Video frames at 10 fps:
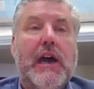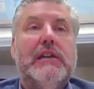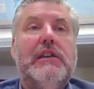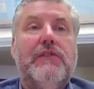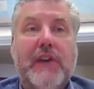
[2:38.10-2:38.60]
and
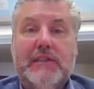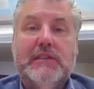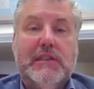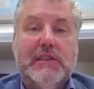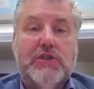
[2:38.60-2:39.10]
a
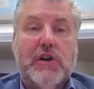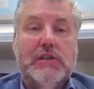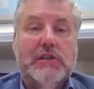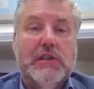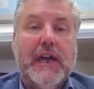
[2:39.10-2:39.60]
defence
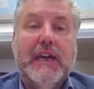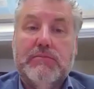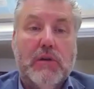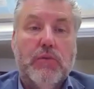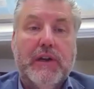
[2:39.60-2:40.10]
instructed
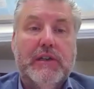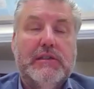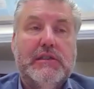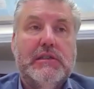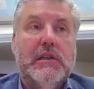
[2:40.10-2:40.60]
expert
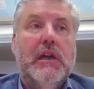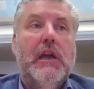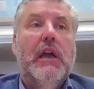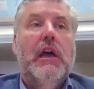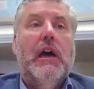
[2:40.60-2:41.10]
witness,
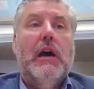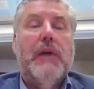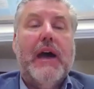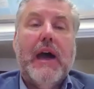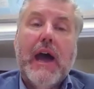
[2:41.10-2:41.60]

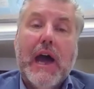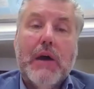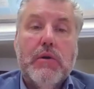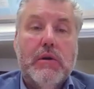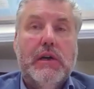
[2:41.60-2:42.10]

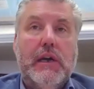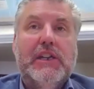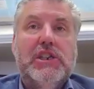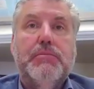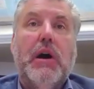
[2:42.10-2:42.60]
how
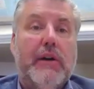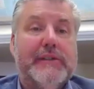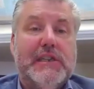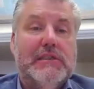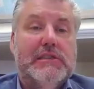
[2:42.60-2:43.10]
each
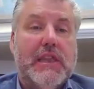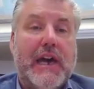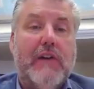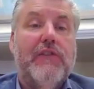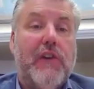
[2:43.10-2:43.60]
party to
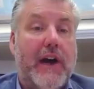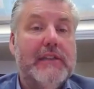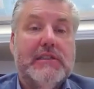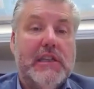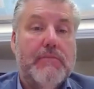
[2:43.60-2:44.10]
that
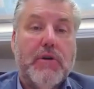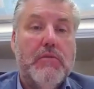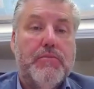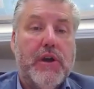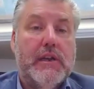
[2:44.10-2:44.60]
finds the
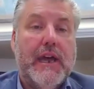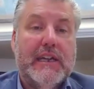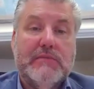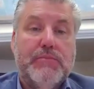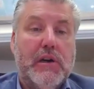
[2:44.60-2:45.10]
appropriate
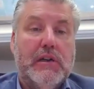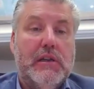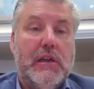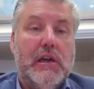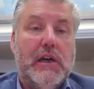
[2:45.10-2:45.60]
expert.
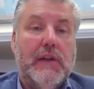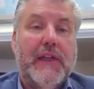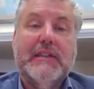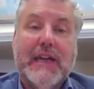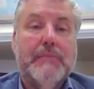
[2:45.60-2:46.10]

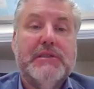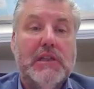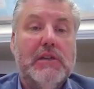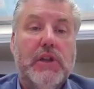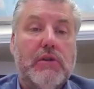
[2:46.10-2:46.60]
That's
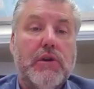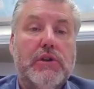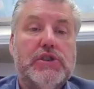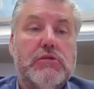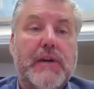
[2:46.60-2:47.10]
absolutely
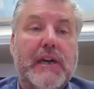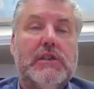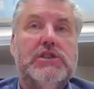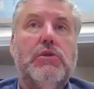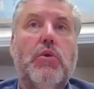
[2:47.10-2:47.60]
crucial,
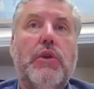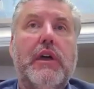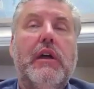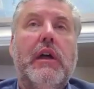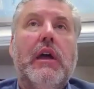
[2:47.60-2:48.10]
making sure
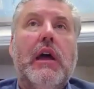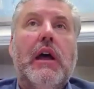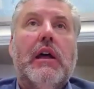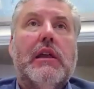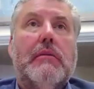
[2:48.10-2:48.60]

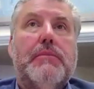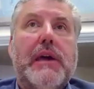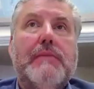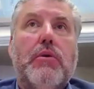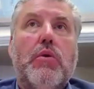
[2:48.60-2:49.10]
that
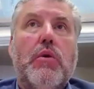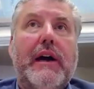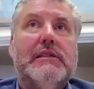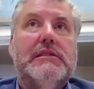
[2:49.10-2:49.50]
people